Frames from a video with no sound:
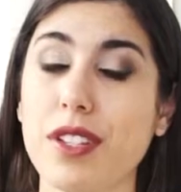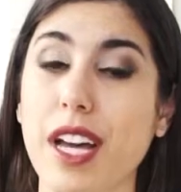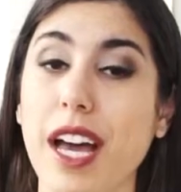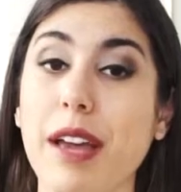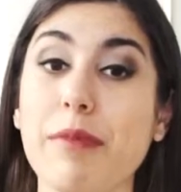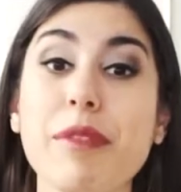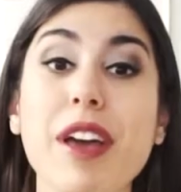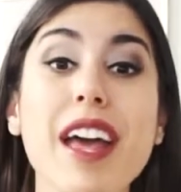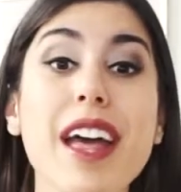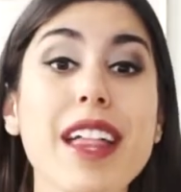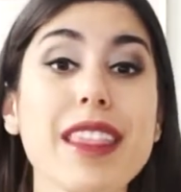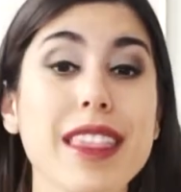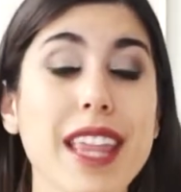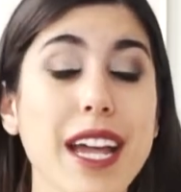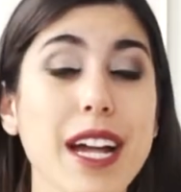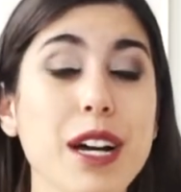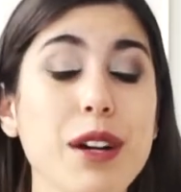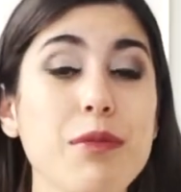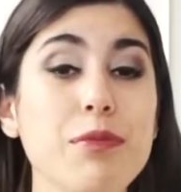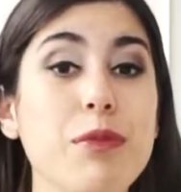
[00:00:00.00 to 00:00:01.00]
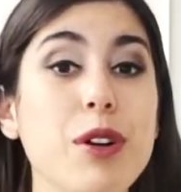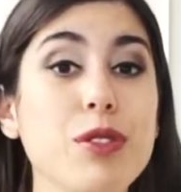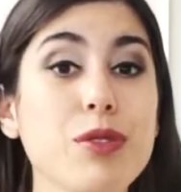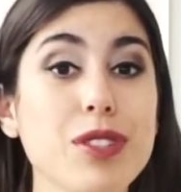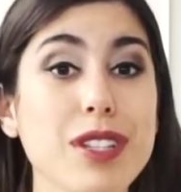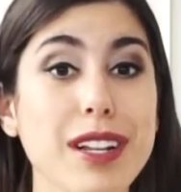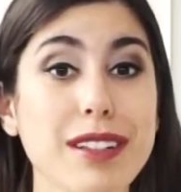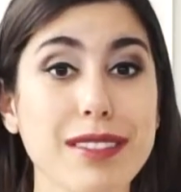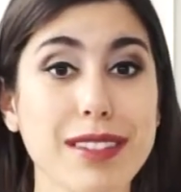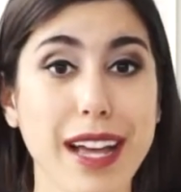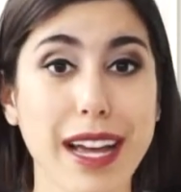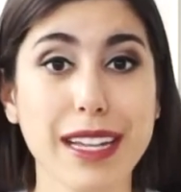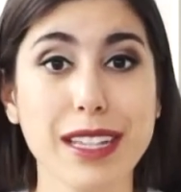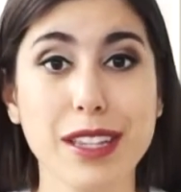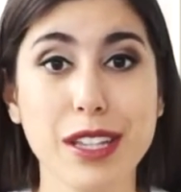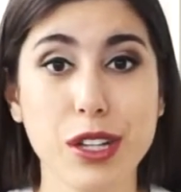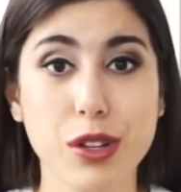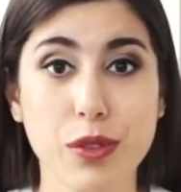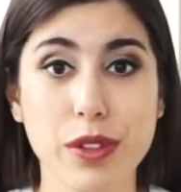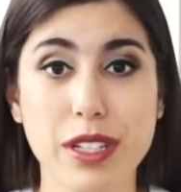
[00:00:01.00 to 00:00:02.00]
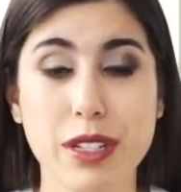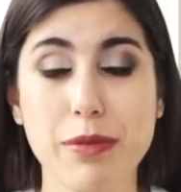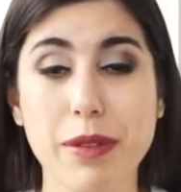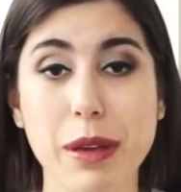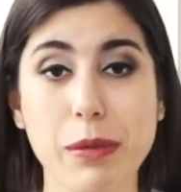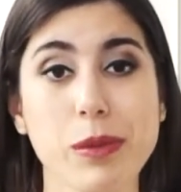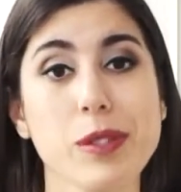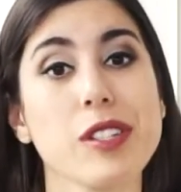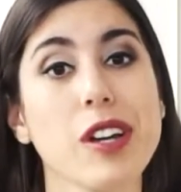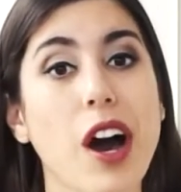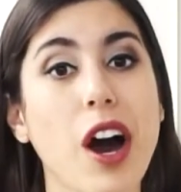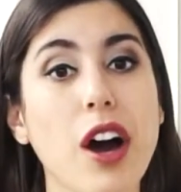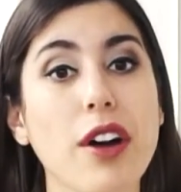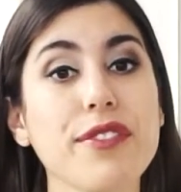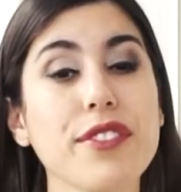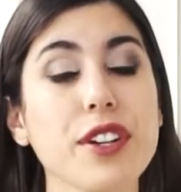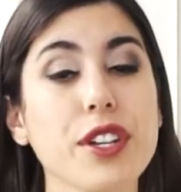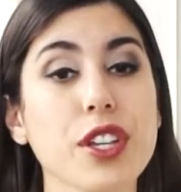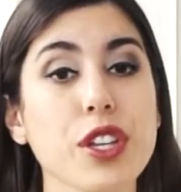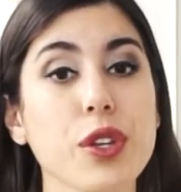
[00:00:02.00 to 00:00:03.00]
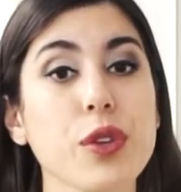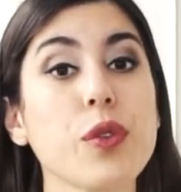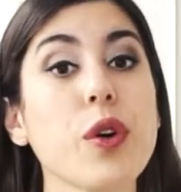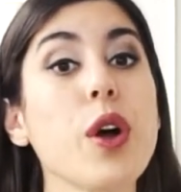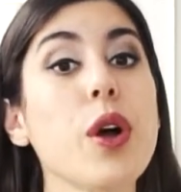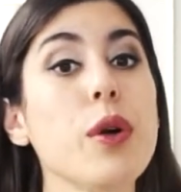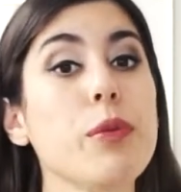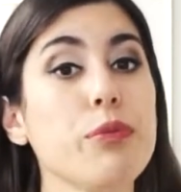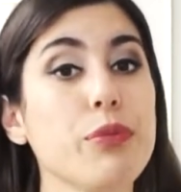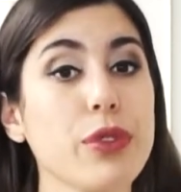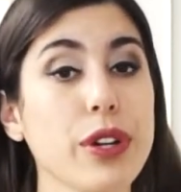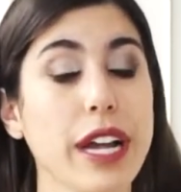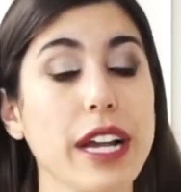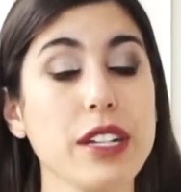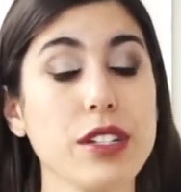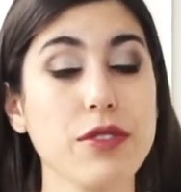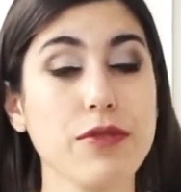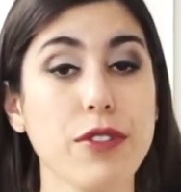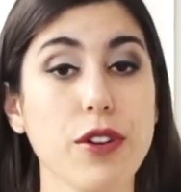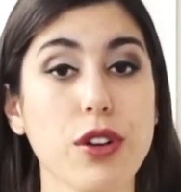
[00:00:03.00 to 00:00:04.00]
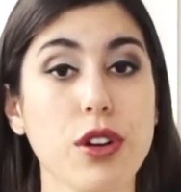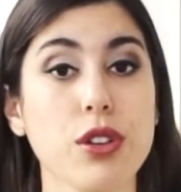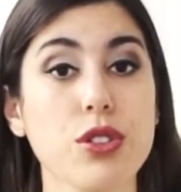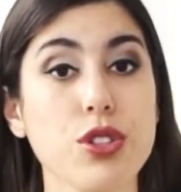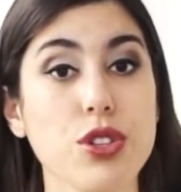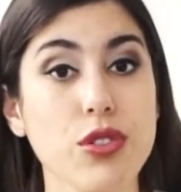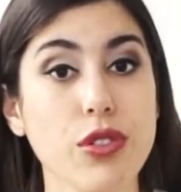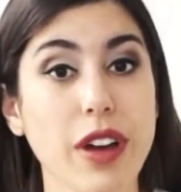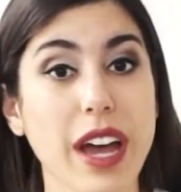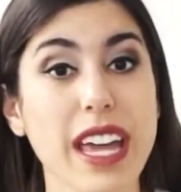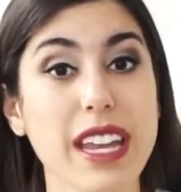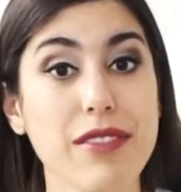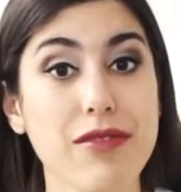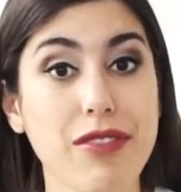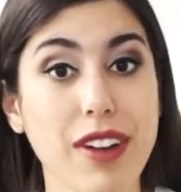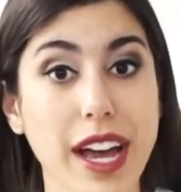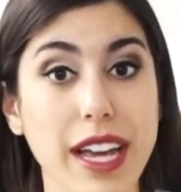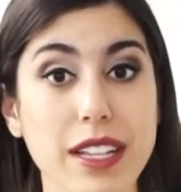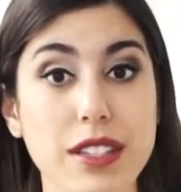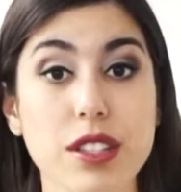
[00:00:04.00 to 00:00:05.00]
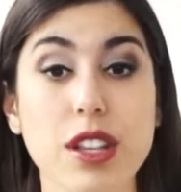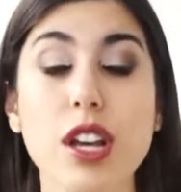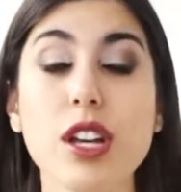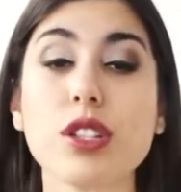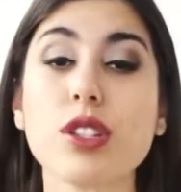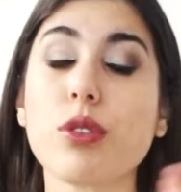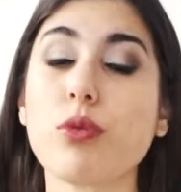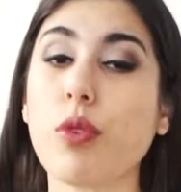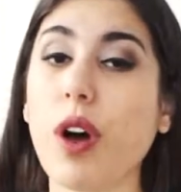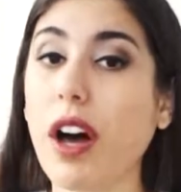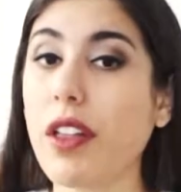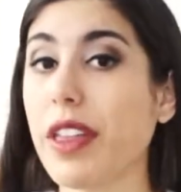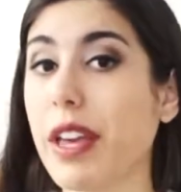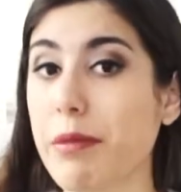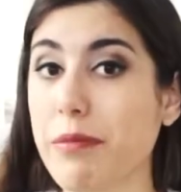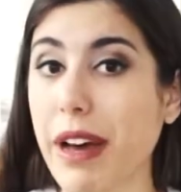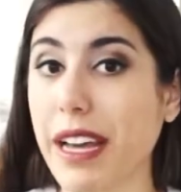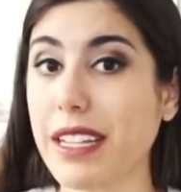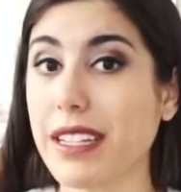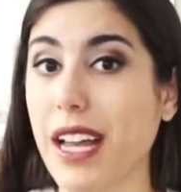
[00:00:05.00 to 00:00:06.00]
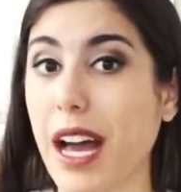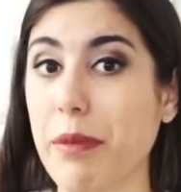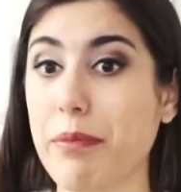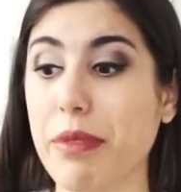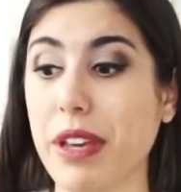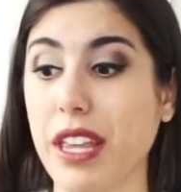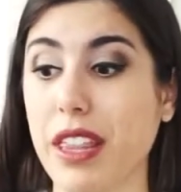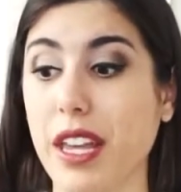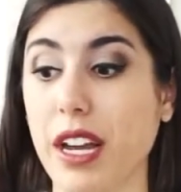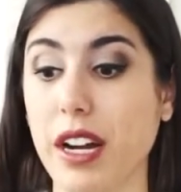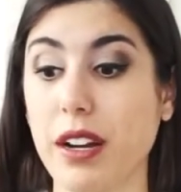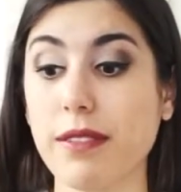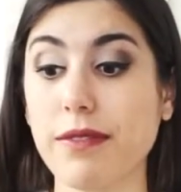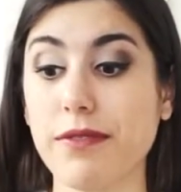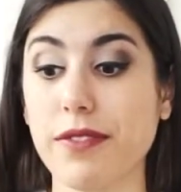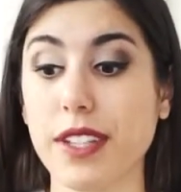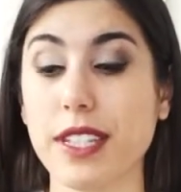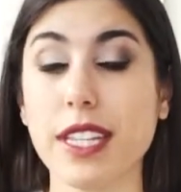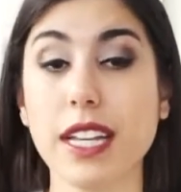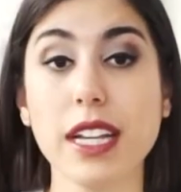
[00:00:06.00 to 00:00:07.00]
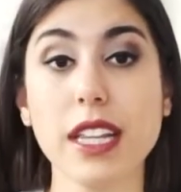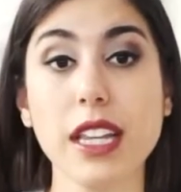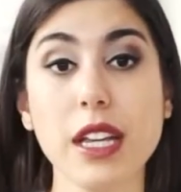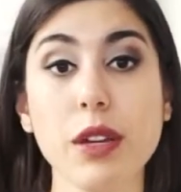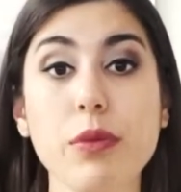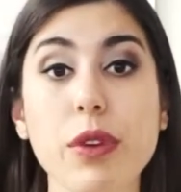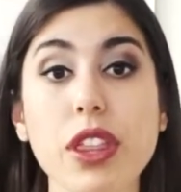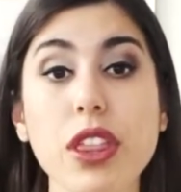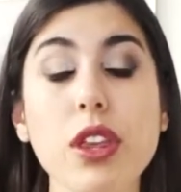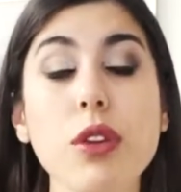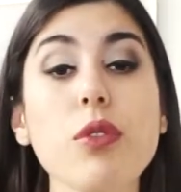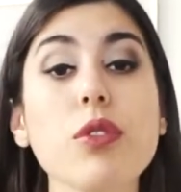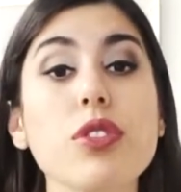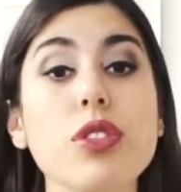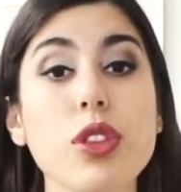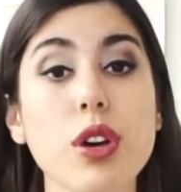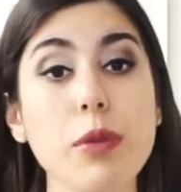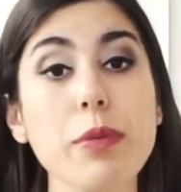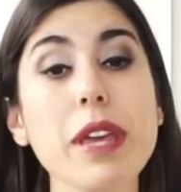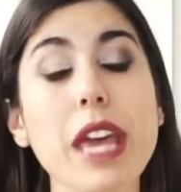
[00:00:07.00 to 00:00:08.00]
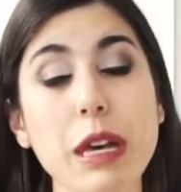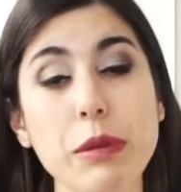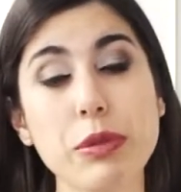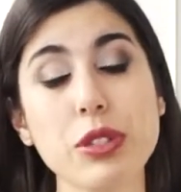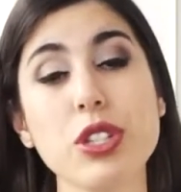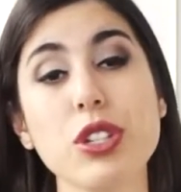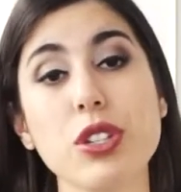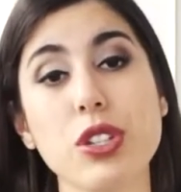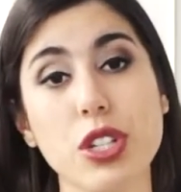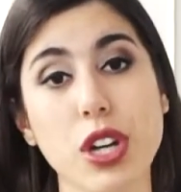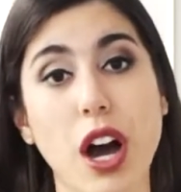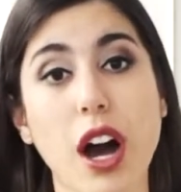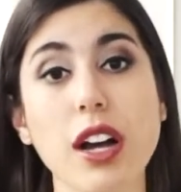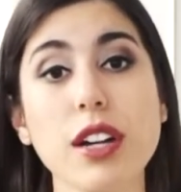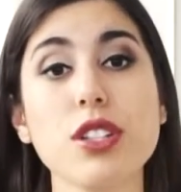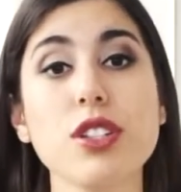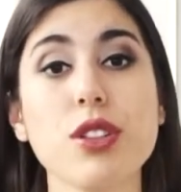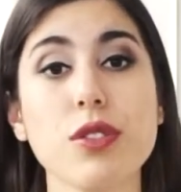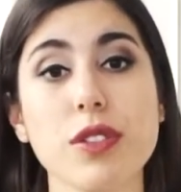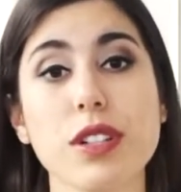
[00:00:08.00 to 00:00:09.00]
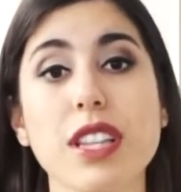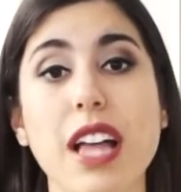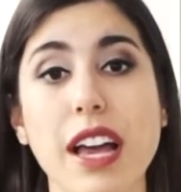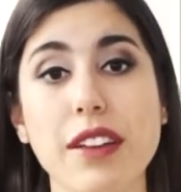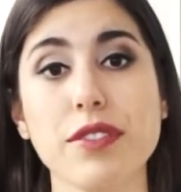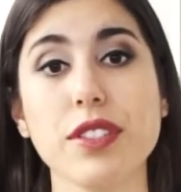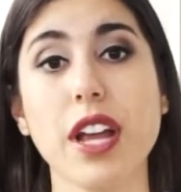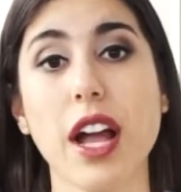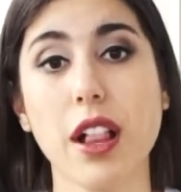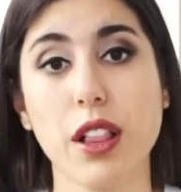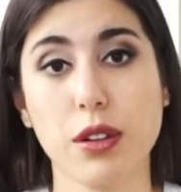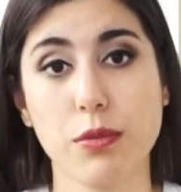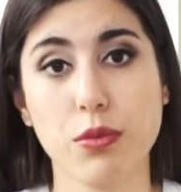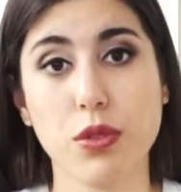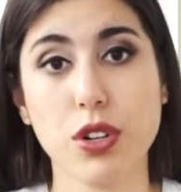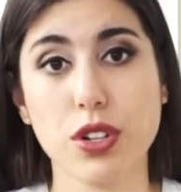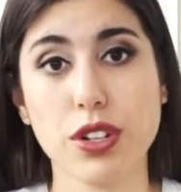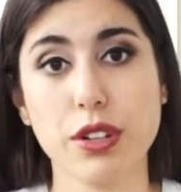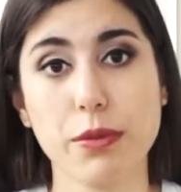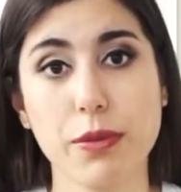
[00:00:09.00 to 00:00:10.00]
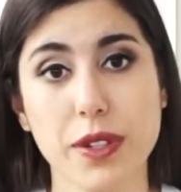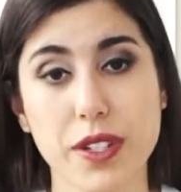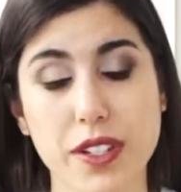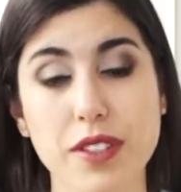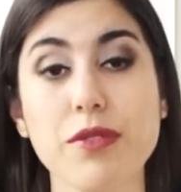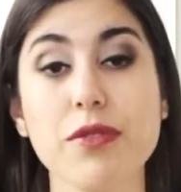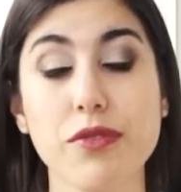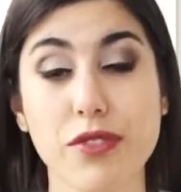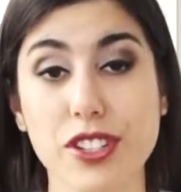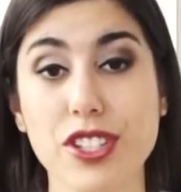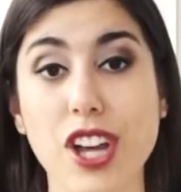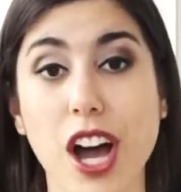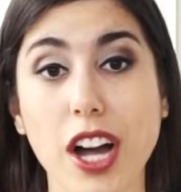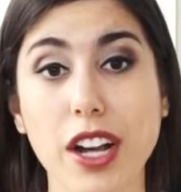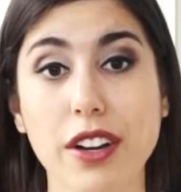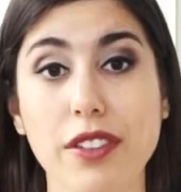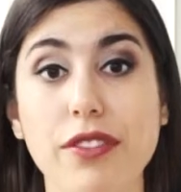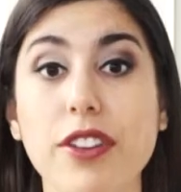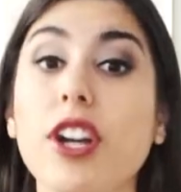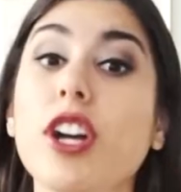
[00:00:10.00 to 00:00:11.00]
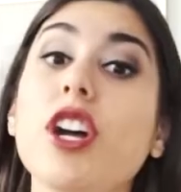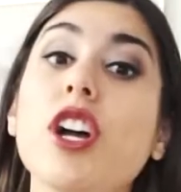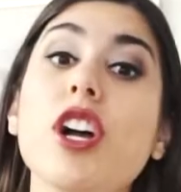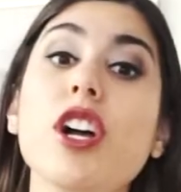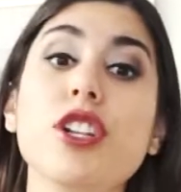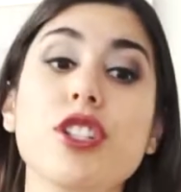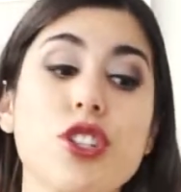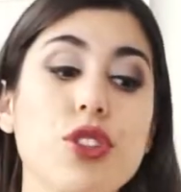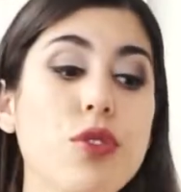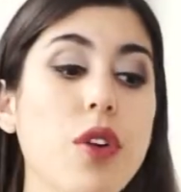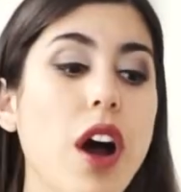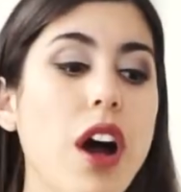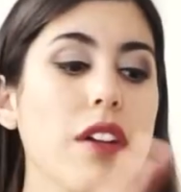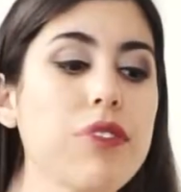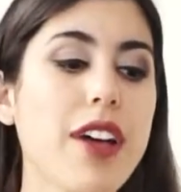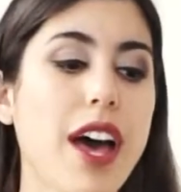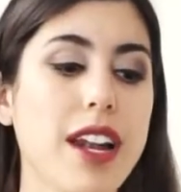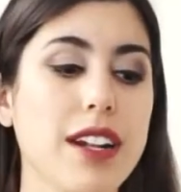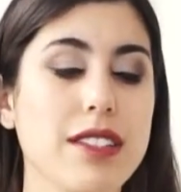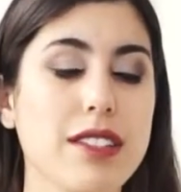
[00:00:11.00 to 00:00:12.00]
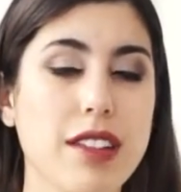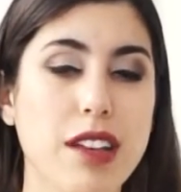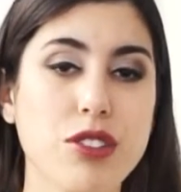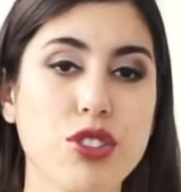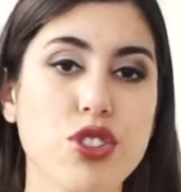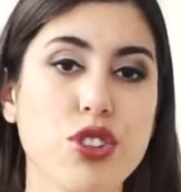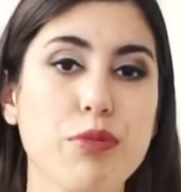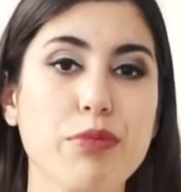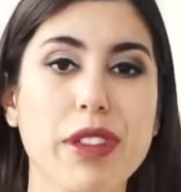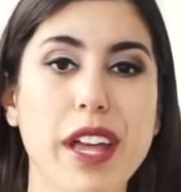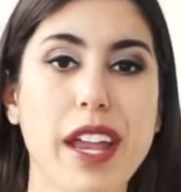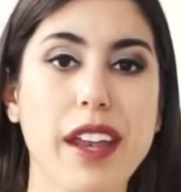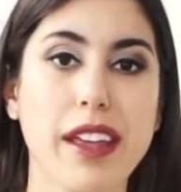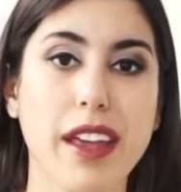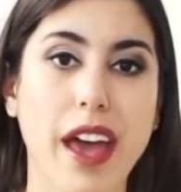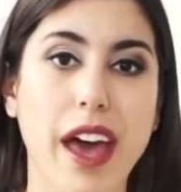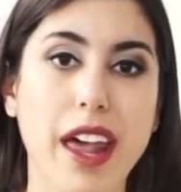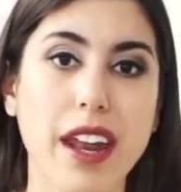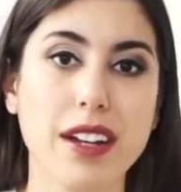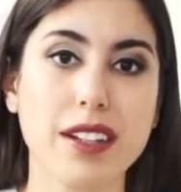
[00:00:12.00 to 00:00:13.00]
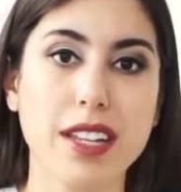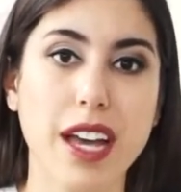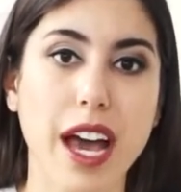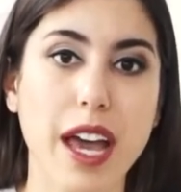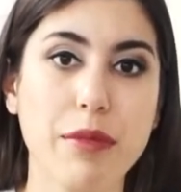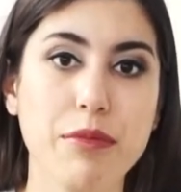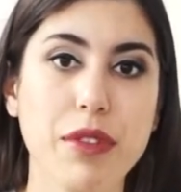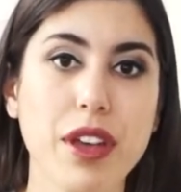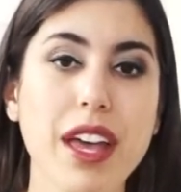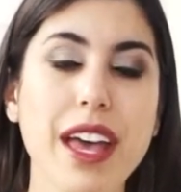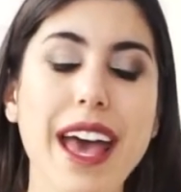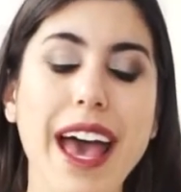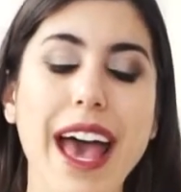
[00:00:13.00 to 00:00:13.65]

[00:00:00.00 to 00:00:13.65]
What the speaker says: of time, they are most likely going to be able to offer you brand photo shoot advice. So while they might not be there physically with you, they'll be able to talk to a lifestyle or portrait photographer, do all of that intentional planning ahead of time,